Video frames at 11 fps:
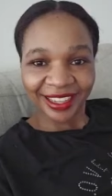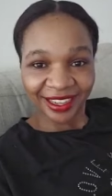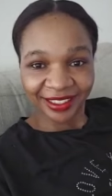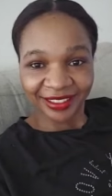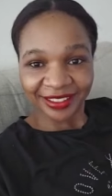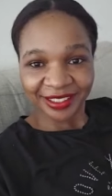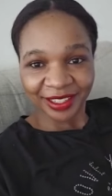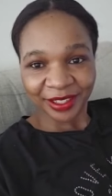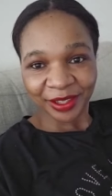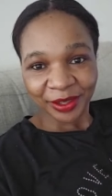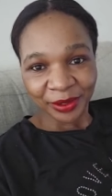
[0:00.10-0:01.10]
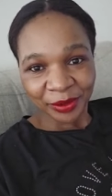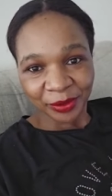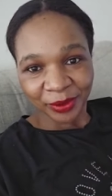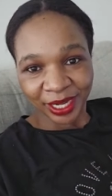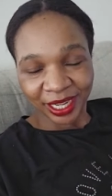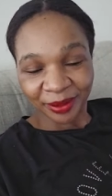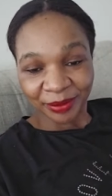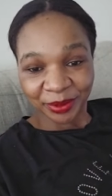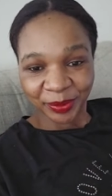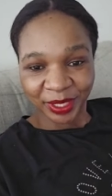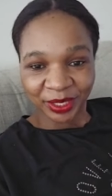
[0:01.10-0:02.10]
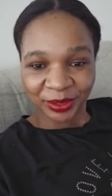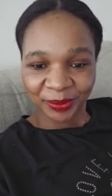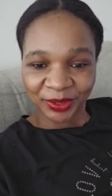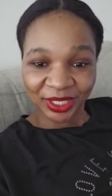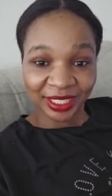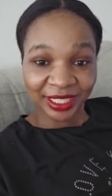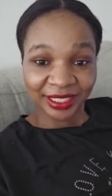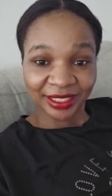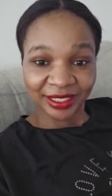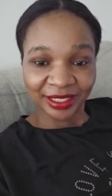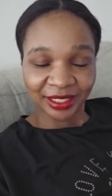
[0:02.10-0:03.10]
guys, welcome to my YouTube channel.